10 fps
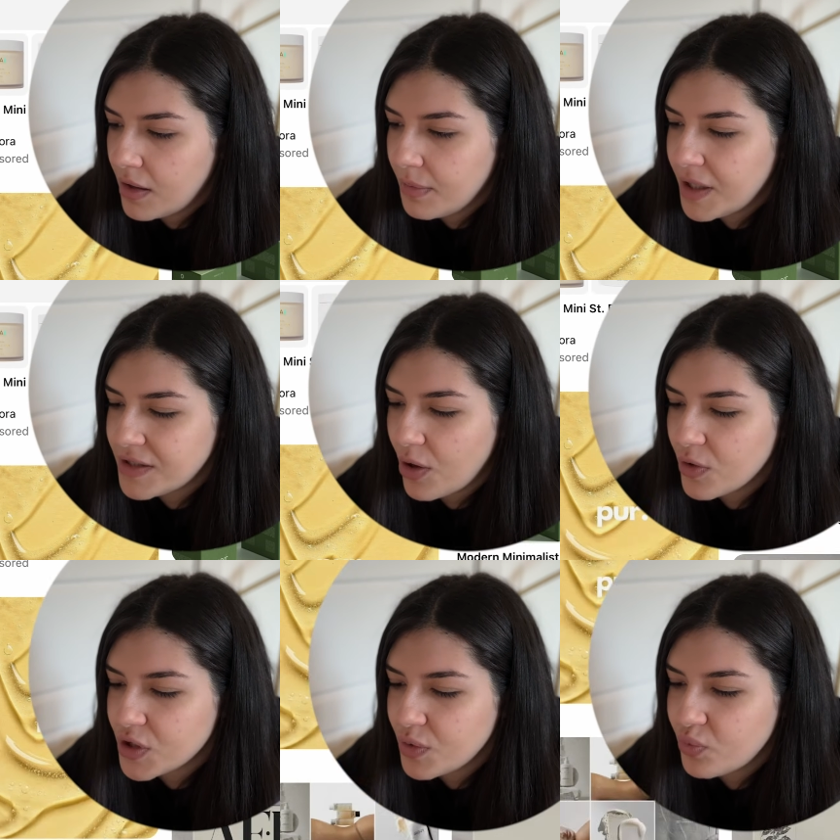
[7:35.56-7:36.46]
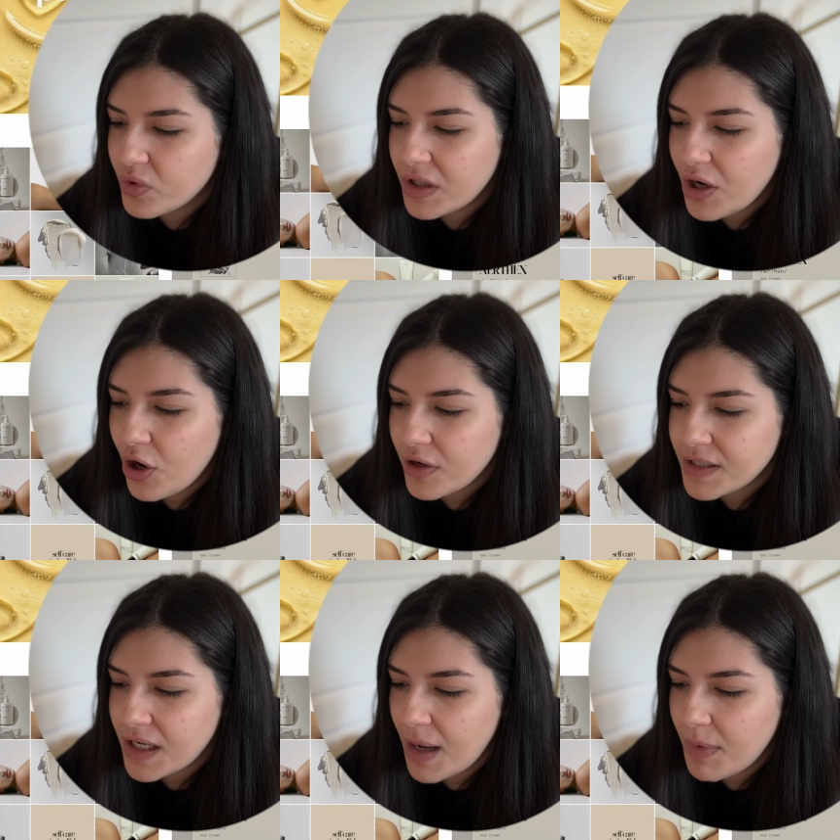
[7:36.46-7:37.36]
But it's also really hard
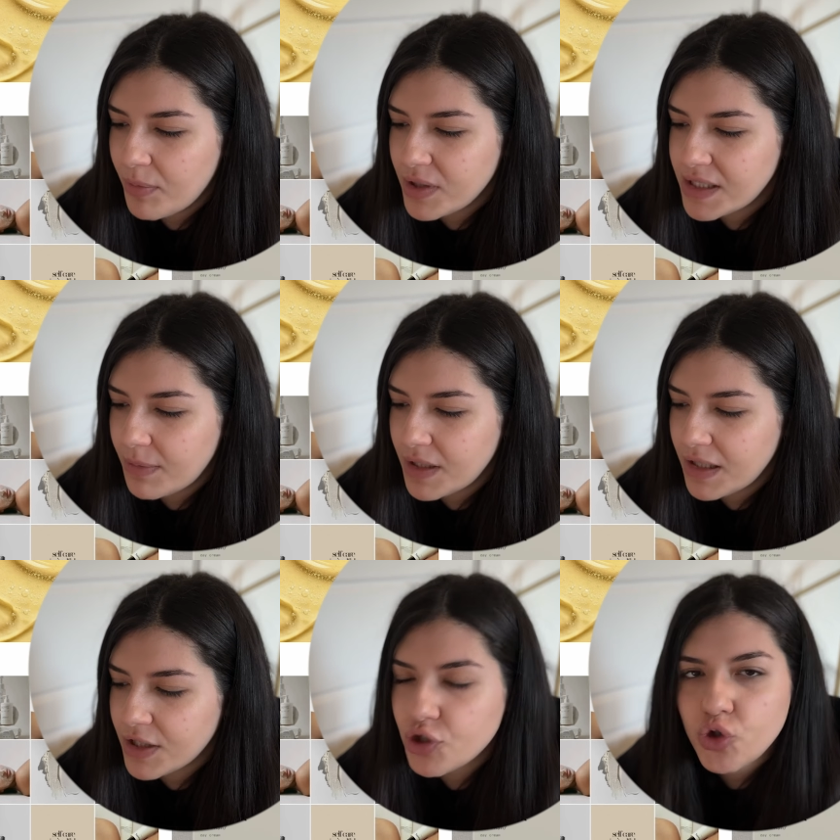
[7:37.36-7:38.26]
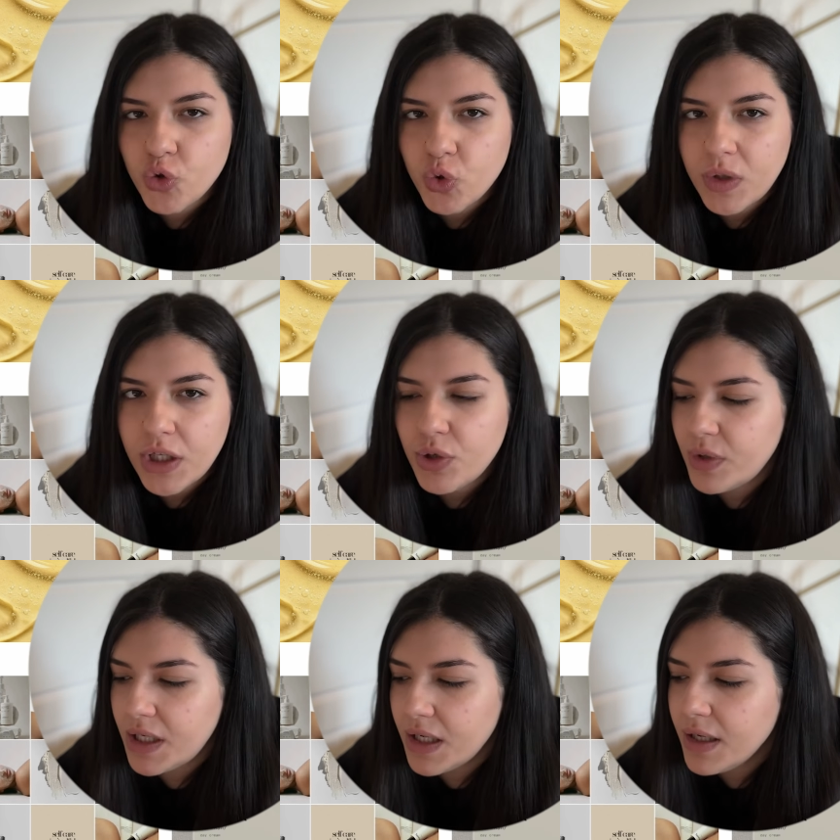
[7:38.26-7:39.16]
to come up with something that's truly
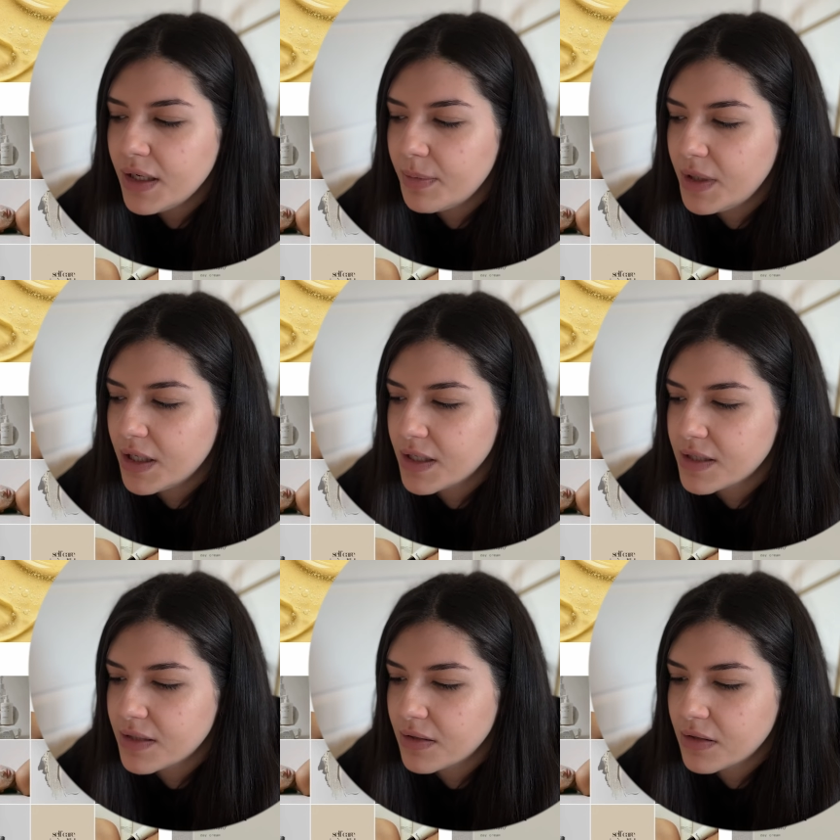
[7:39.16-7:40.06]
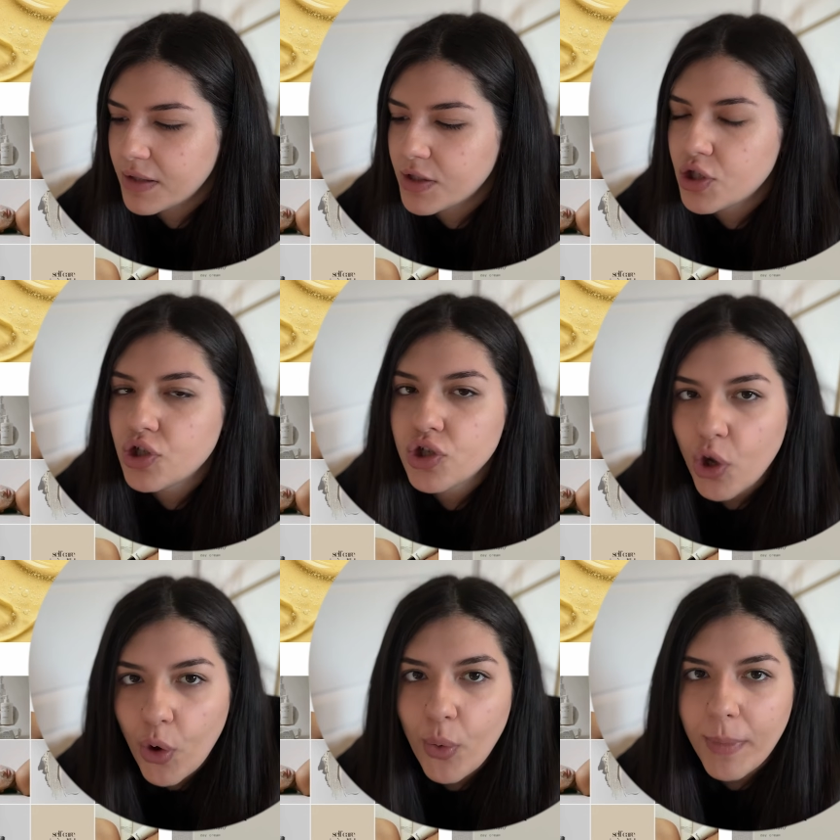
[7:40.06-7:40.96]
unique because there's
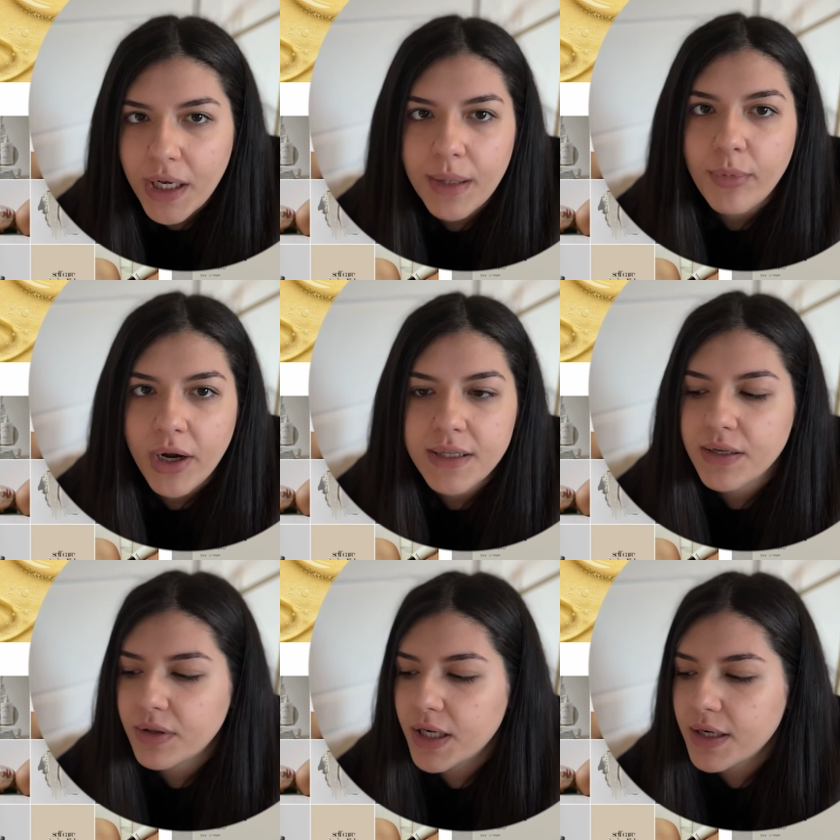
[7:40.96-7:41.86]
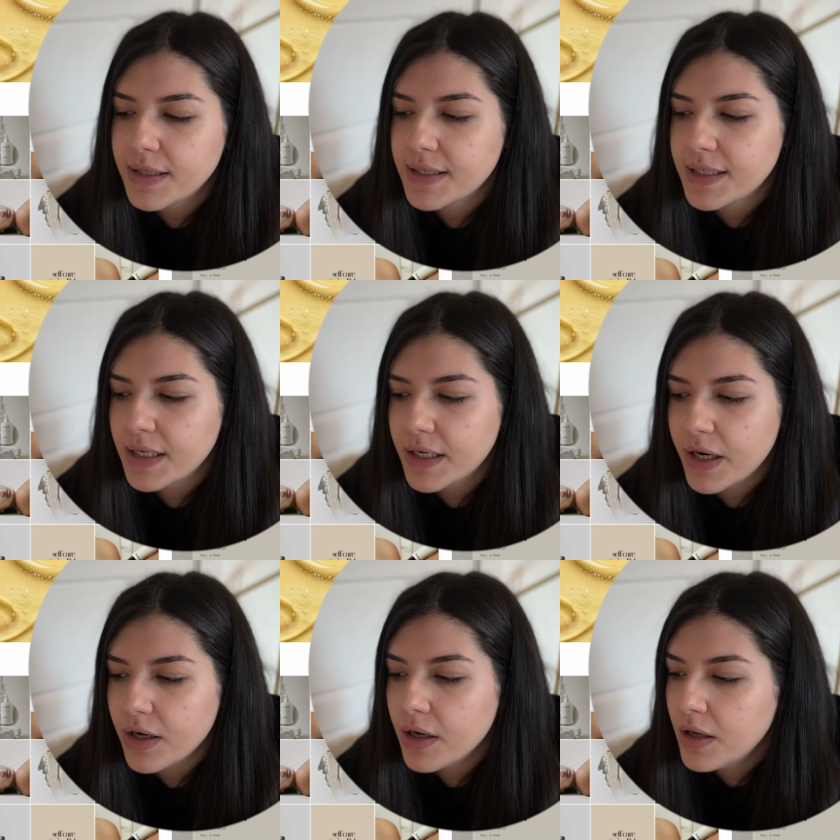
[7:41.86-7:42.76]
so many brands out there in the
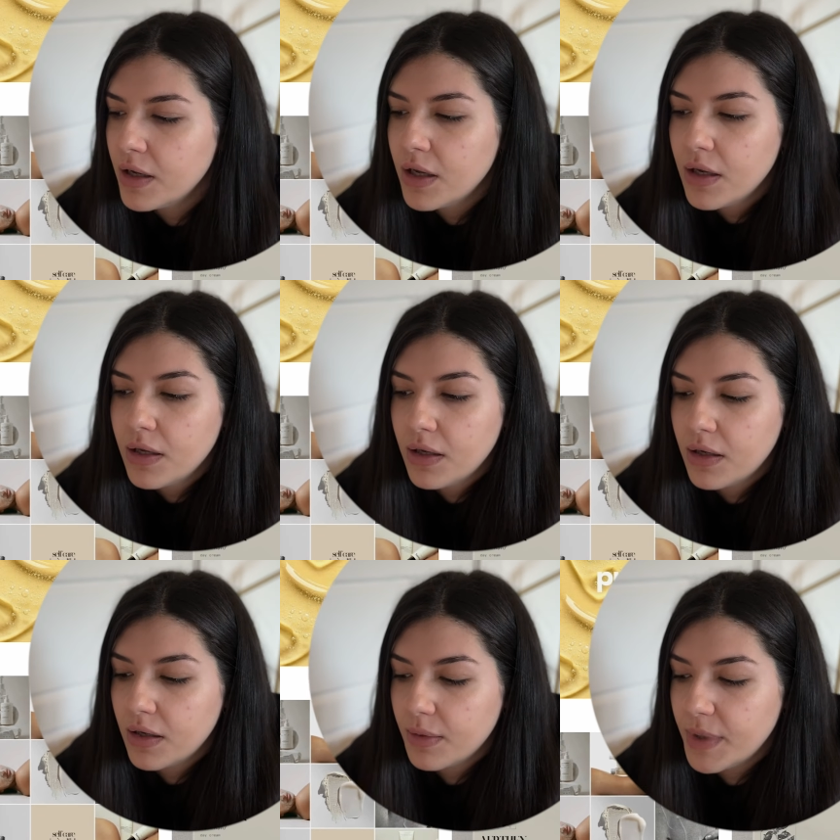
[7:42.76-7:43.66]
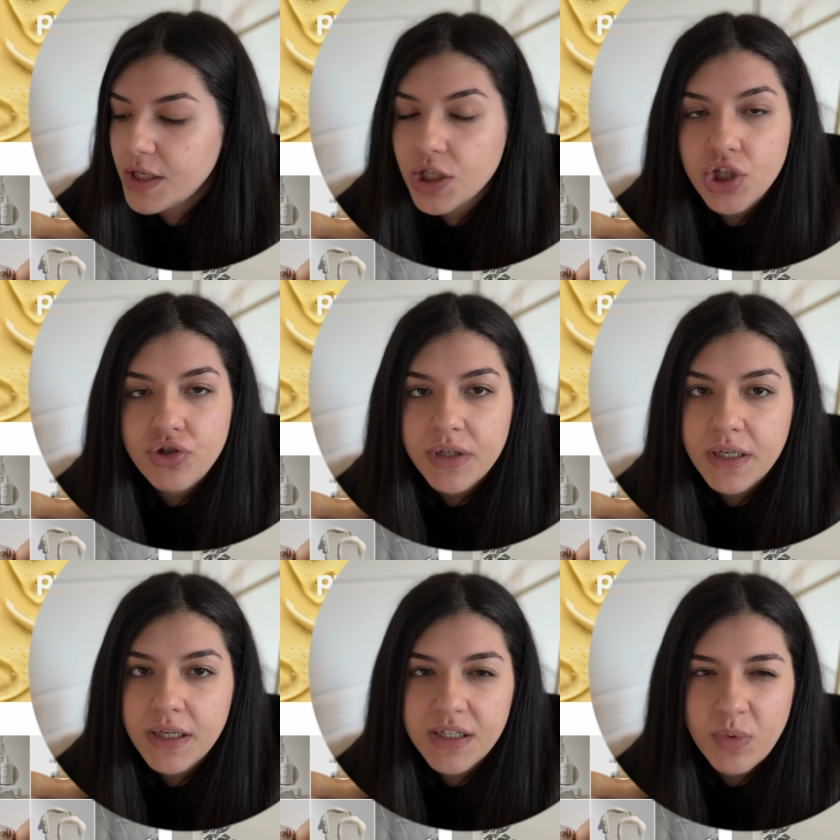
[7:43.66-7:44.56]
skincare
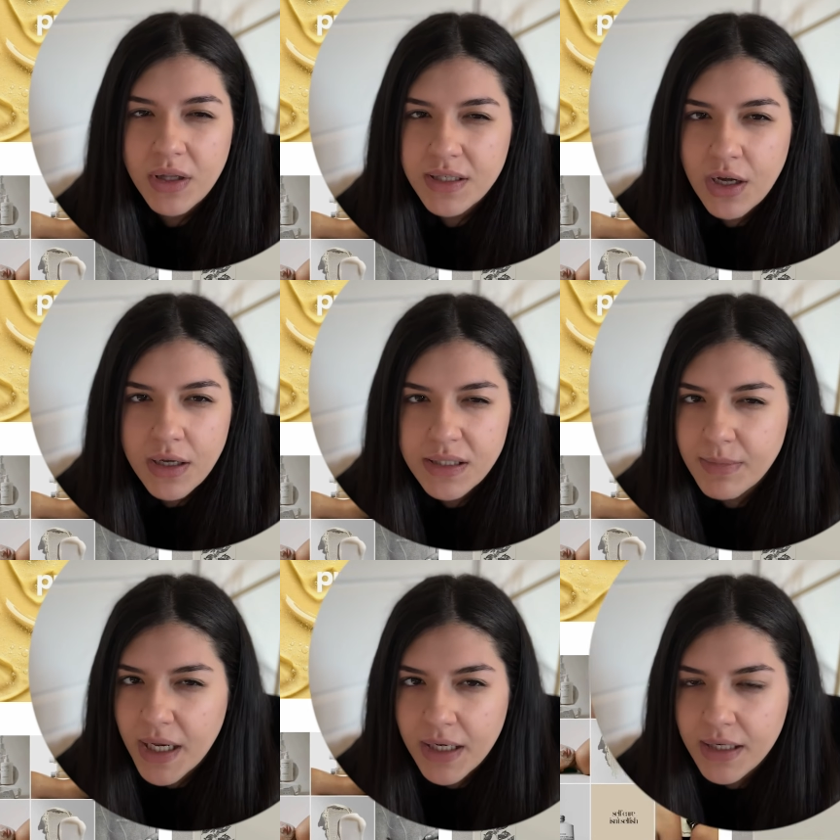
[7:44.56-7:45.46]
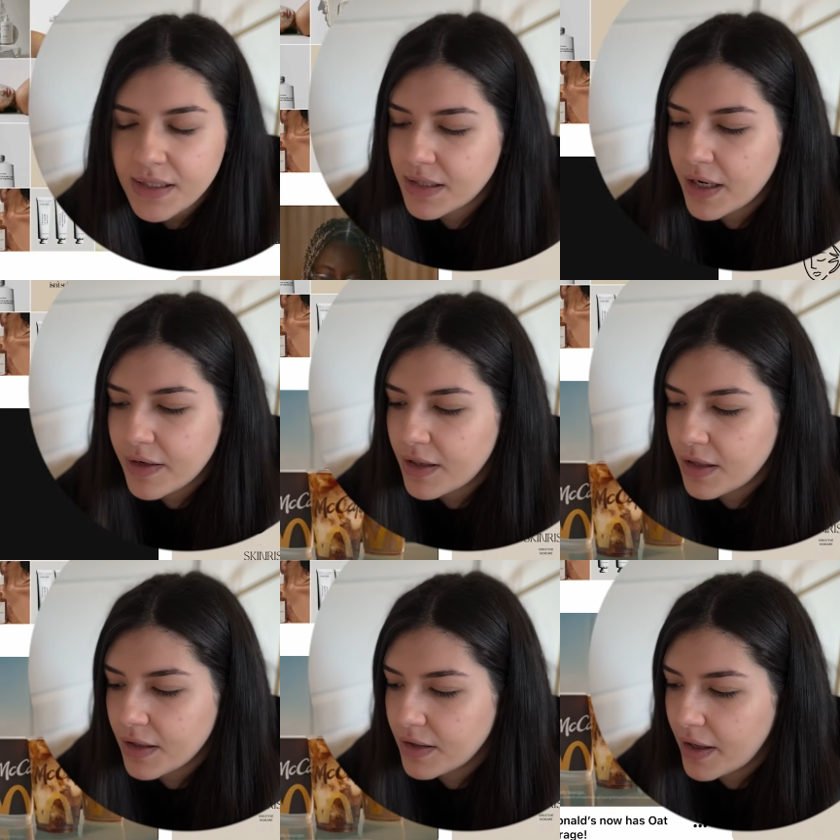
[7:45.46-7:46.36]
industry as well as cosmetics and anything
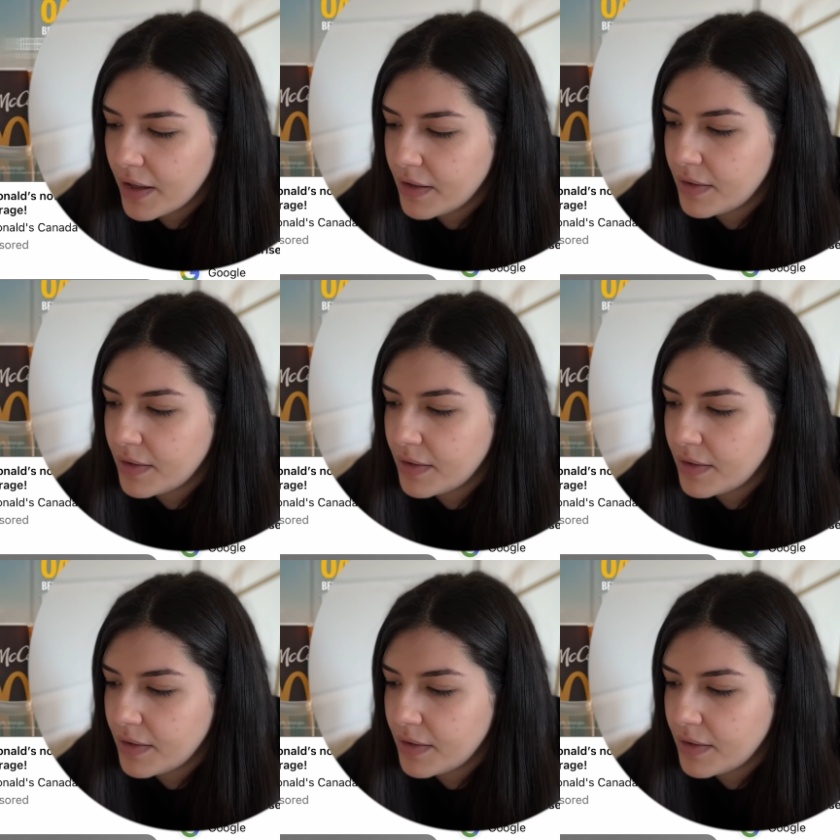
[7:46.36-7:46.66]
like that.